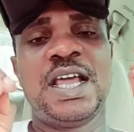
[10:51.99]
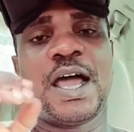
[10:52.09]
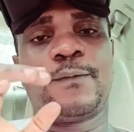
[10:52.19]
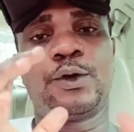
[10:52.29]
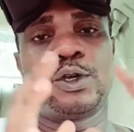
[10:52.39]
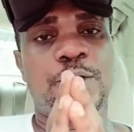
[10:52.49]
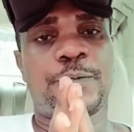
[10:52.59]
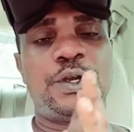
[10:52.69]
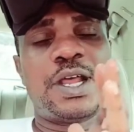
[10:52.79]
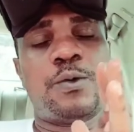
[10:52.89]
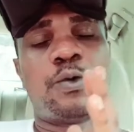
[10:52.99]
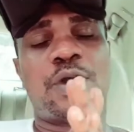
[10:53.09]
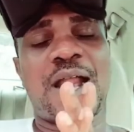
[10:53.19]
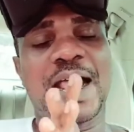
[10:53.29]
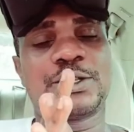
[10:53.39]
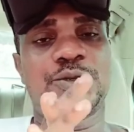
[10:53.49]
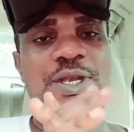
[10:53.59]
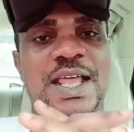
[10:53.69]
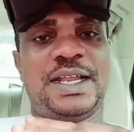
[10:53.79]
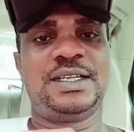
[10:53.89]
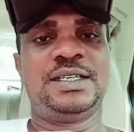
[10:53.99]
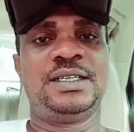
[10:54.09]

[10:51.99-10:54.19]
And for those of you that would like to learn